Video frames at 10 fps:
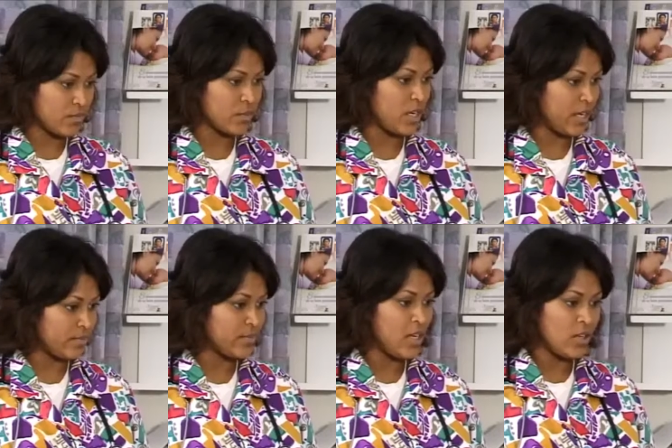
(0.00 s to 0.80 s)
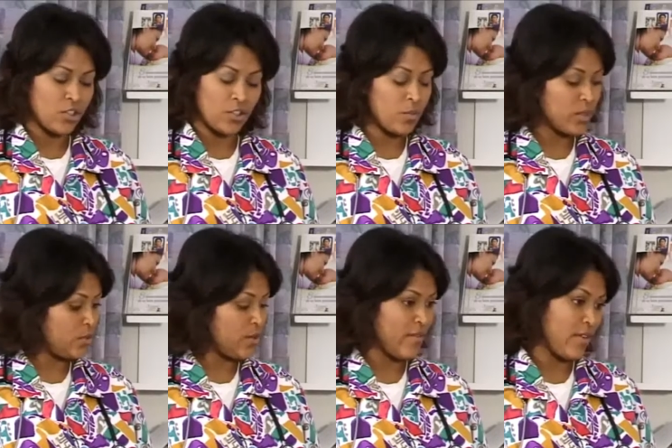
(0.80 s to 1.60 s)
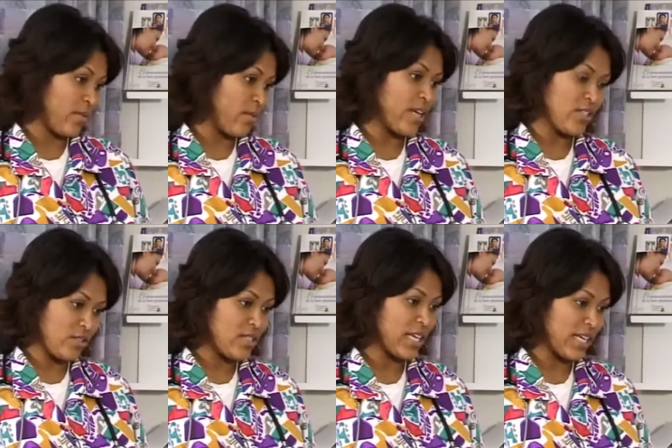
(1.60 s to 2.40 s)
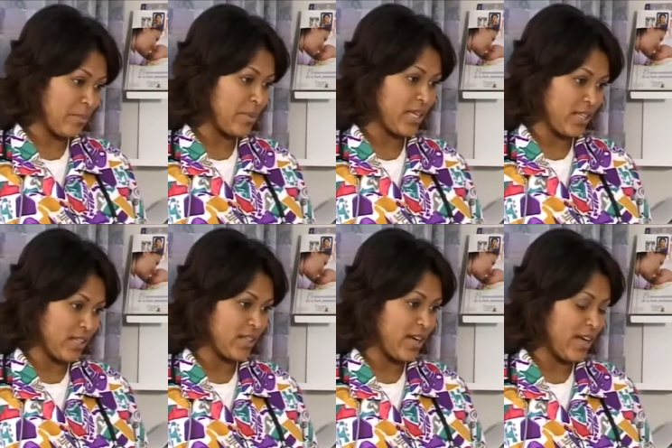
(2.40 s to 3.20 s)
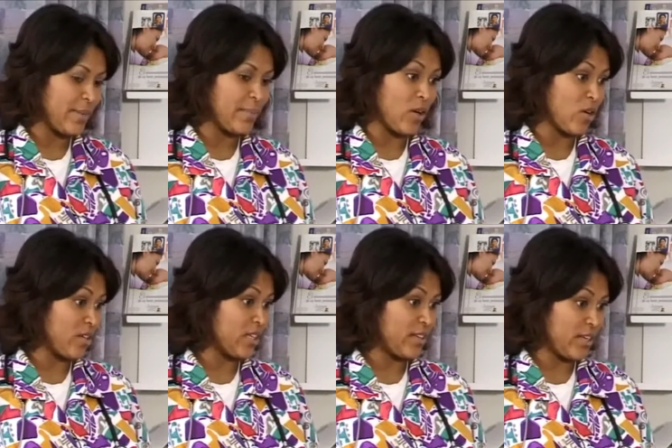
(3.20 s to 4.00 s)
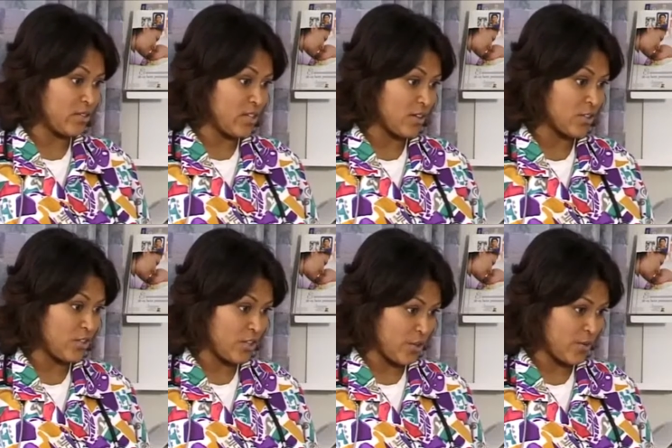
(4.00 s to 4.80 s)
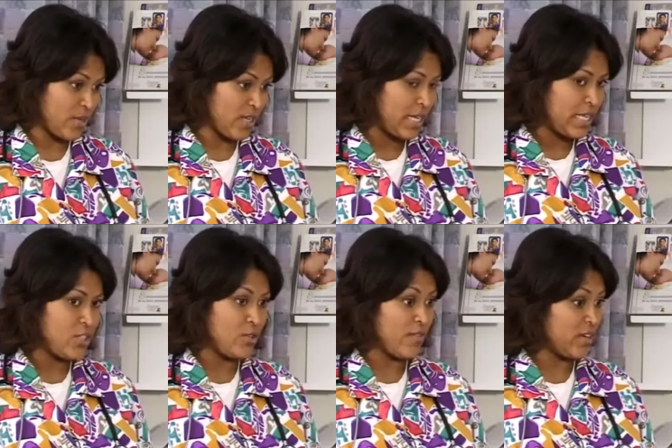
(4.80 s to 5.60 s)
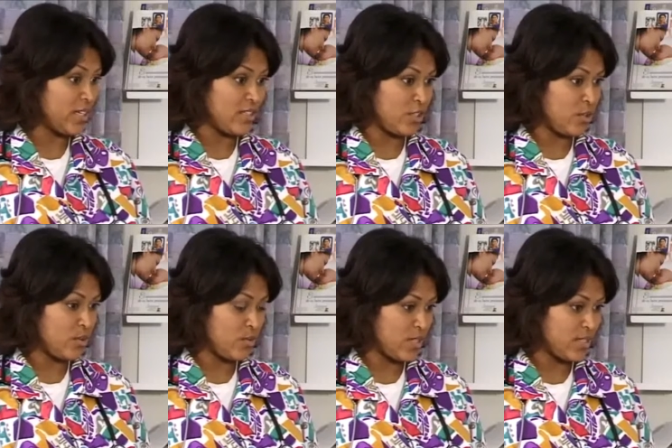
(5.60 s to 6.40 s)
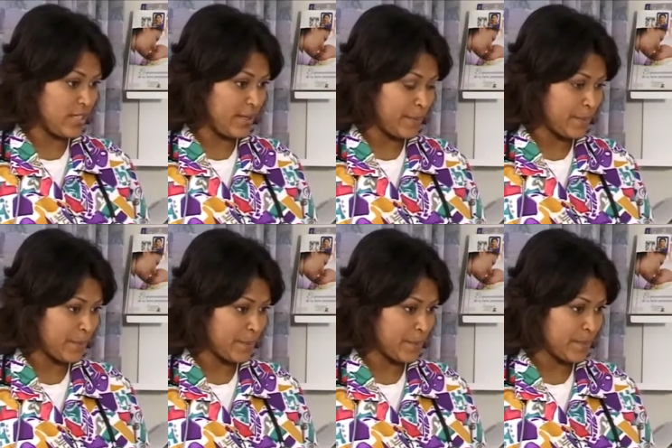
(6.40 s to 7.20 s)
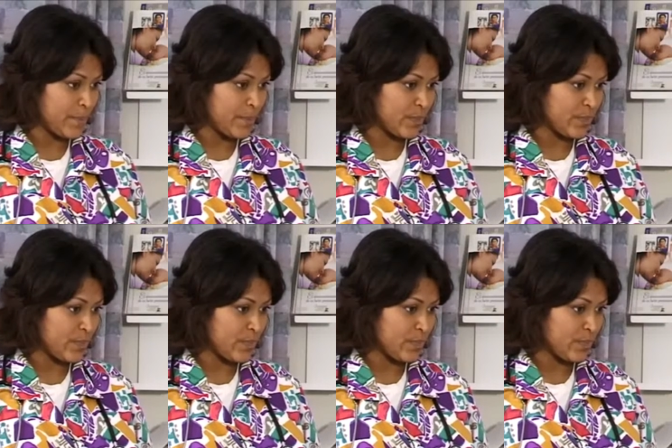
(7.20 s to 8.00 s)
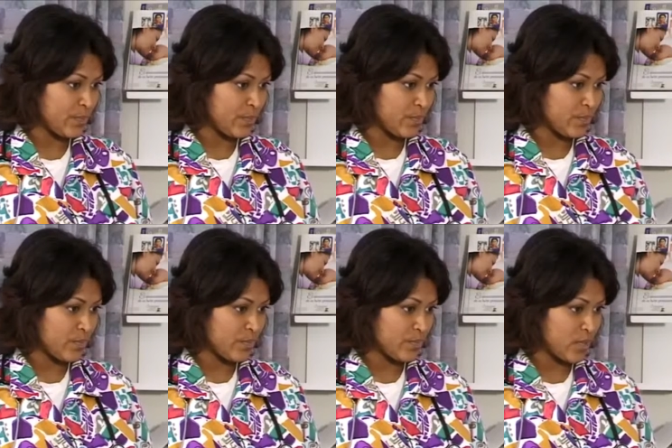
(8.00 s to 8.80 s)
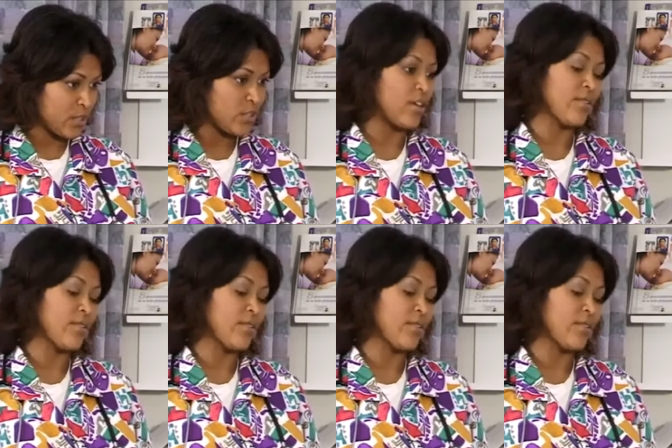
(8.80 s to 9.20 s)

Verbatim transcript: Okay. Sure. Well, you have every right to a second opinion. Um, I'll go ahead and let your doctor know. Do you have any idea who you would want to see? In nursing, there are many